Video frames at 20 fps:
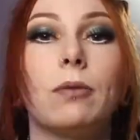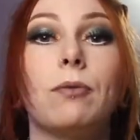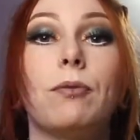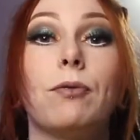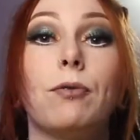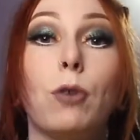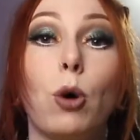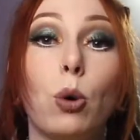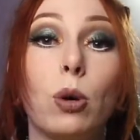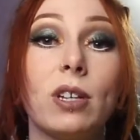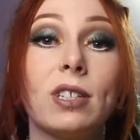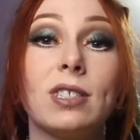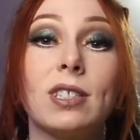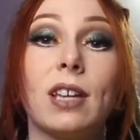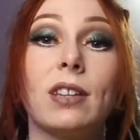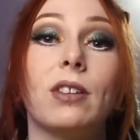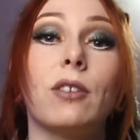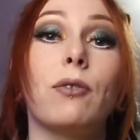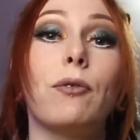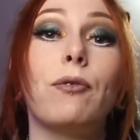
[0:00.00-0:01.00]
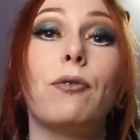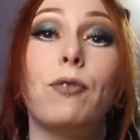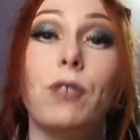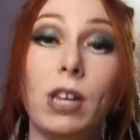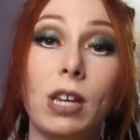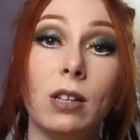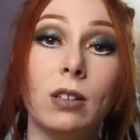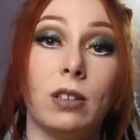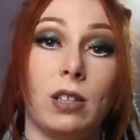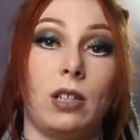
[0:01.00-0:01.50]
Focus on the
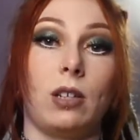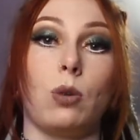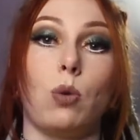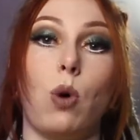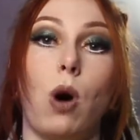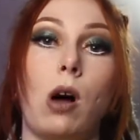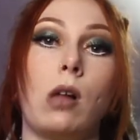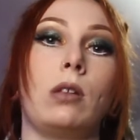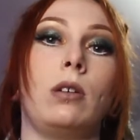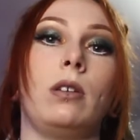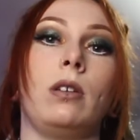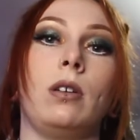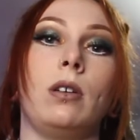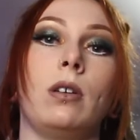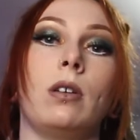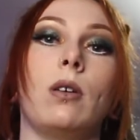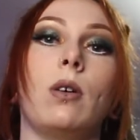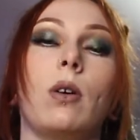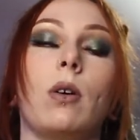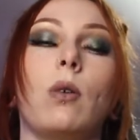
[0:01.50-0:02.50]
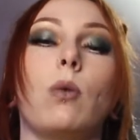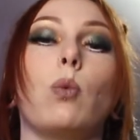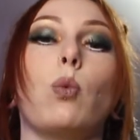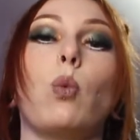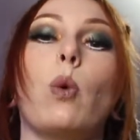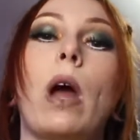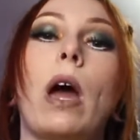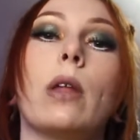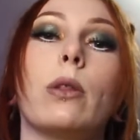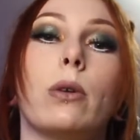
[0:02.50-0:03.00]
feeling quality
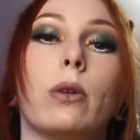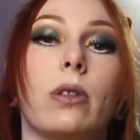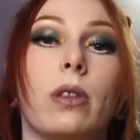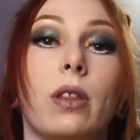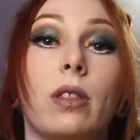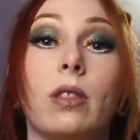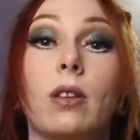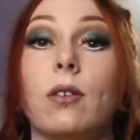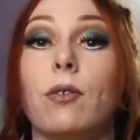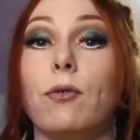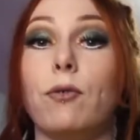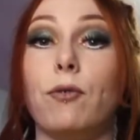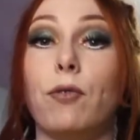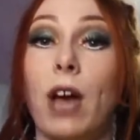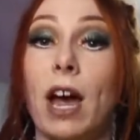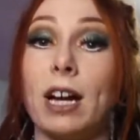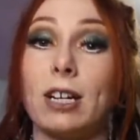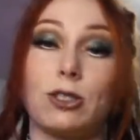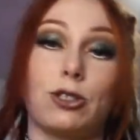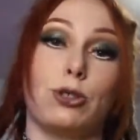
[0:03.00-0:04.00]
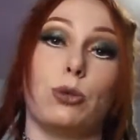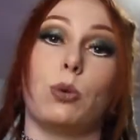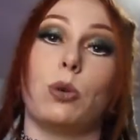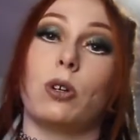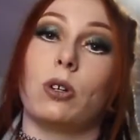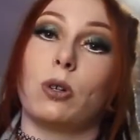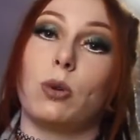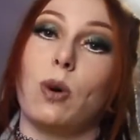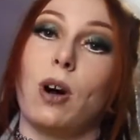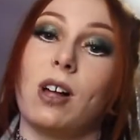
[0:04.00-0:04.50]
rather than the factual
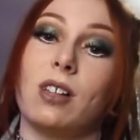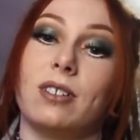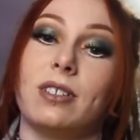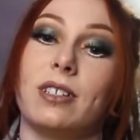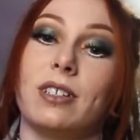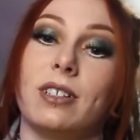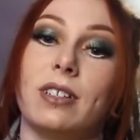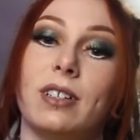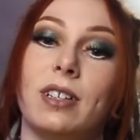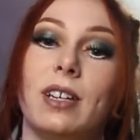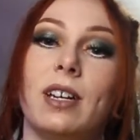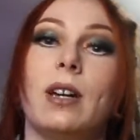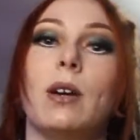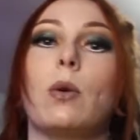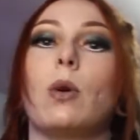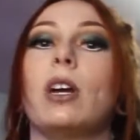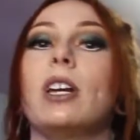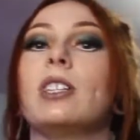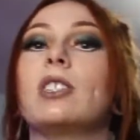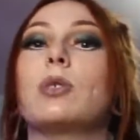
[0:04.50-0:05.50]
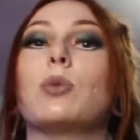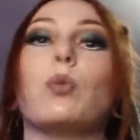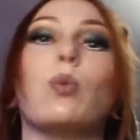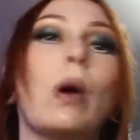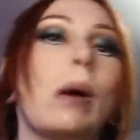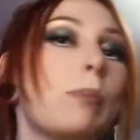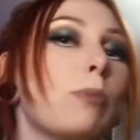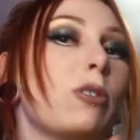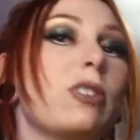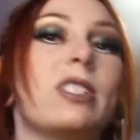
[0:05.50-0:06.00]
quality. It's
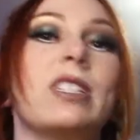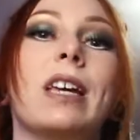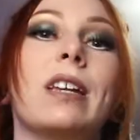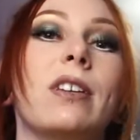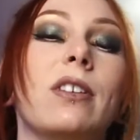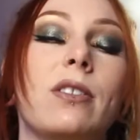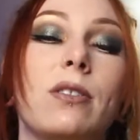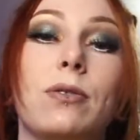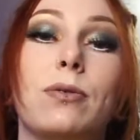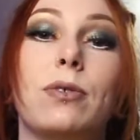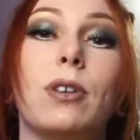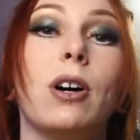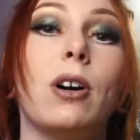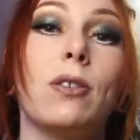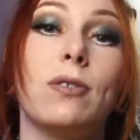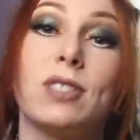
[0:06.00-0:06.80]
representative of